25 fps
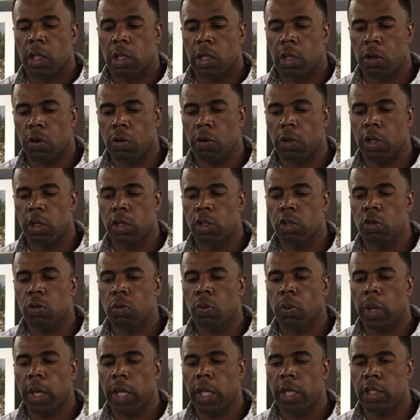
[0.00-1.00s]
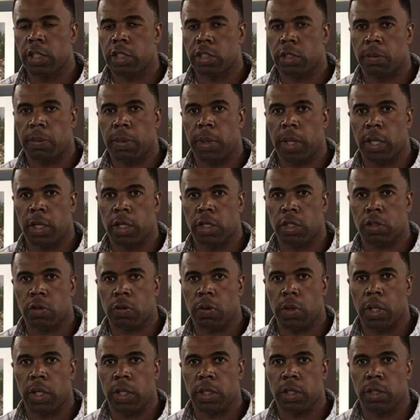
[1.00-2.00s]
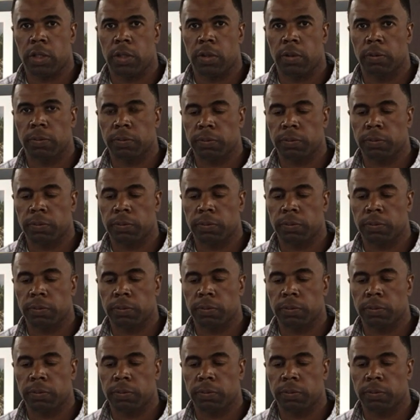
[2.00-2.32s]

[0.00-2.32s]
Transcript: Learning new ways to manage stress.